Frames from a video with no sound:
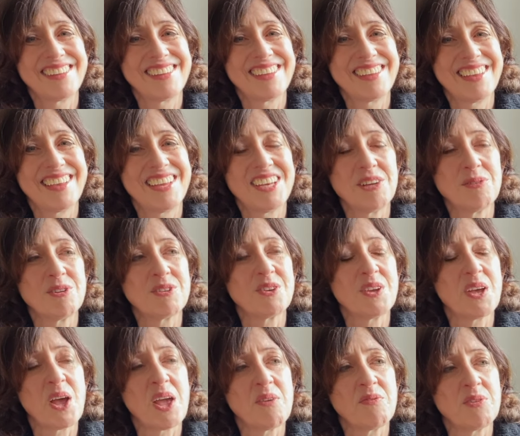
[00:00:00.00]
And it was
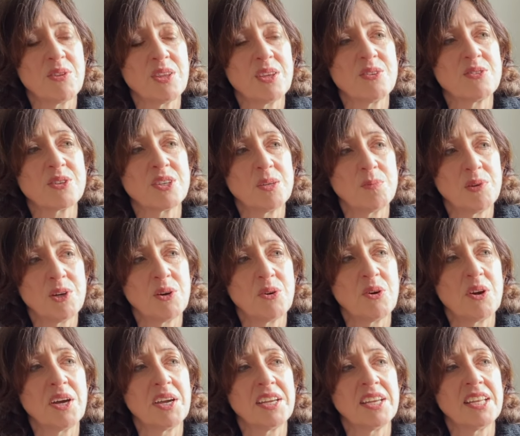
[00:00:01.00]
like, everything's going to be all
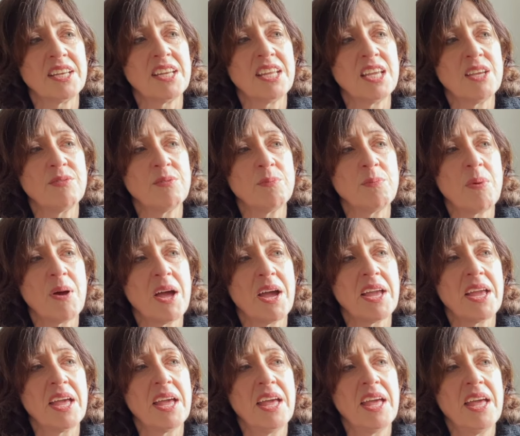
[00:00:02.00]
right. And even by
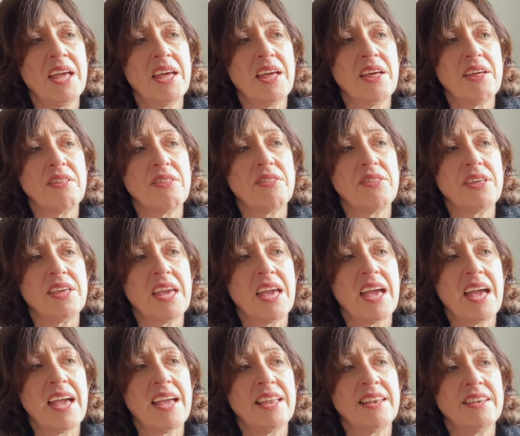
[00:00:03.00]
the
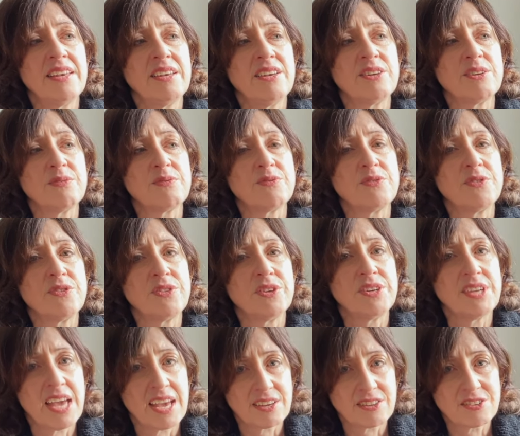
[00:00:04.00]
end of the
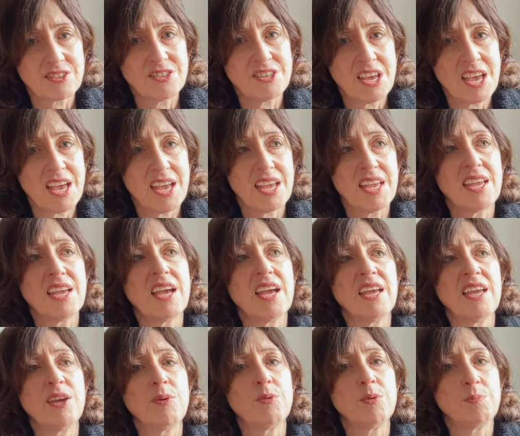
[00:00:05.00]
next day,
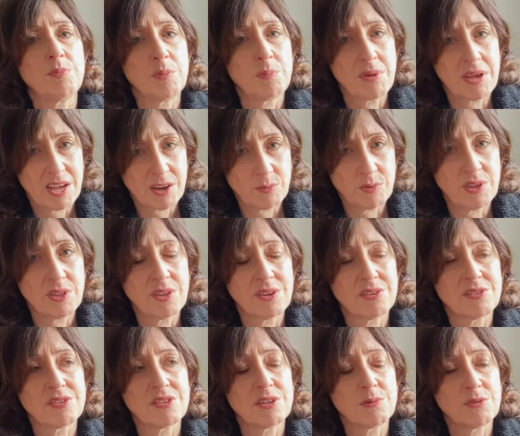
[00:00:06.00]
he would be back with
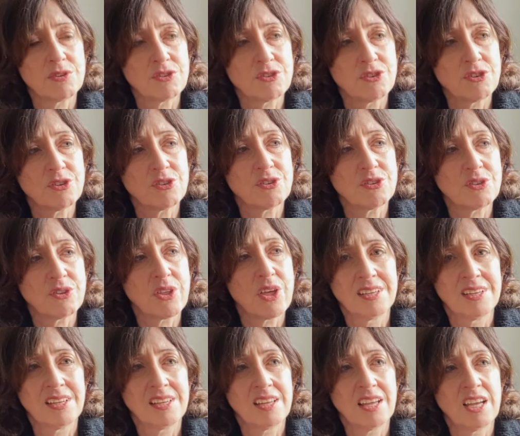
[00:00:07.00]
us. There was just that,
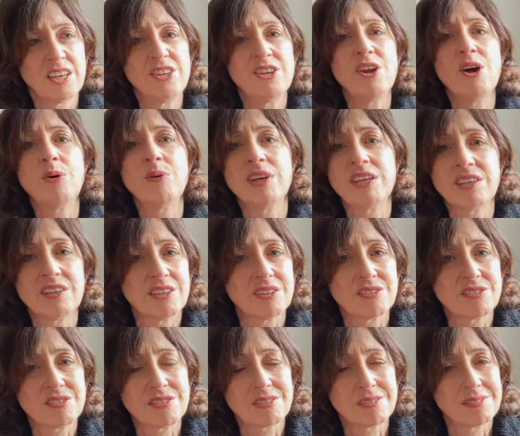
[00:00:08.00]
a
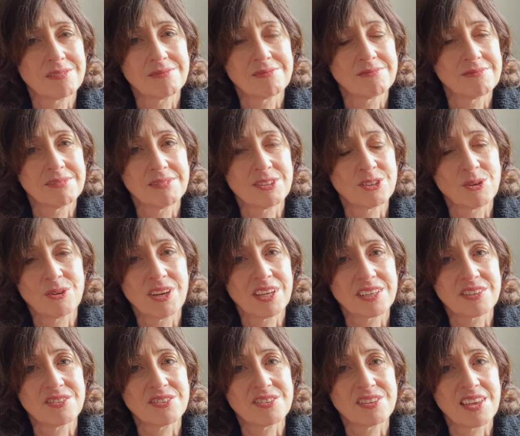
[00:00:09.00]
knowingness is all I
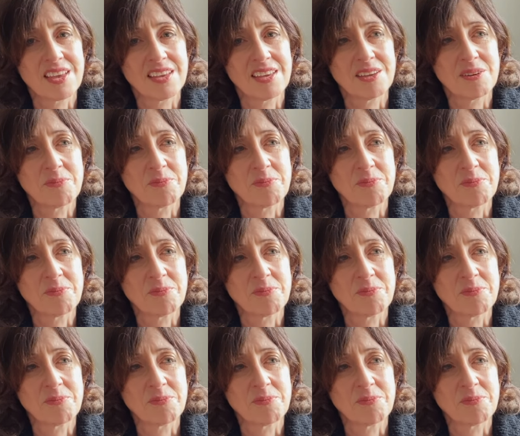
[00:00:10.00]
can say.